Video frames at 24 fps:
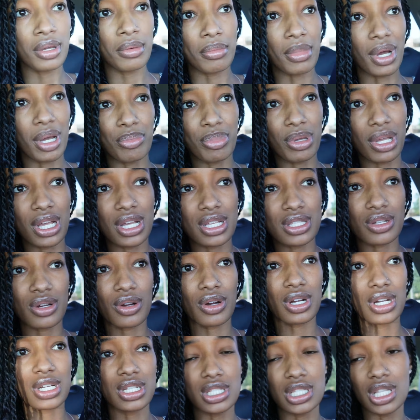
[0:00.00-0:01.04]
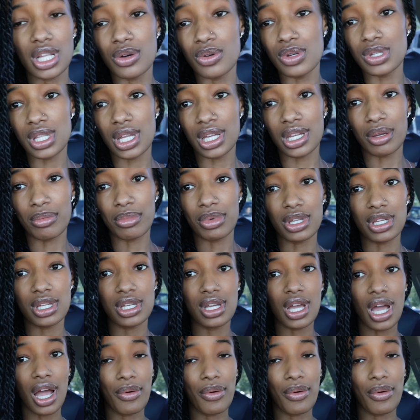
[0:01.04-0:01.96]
my pants aren't as low as they can be.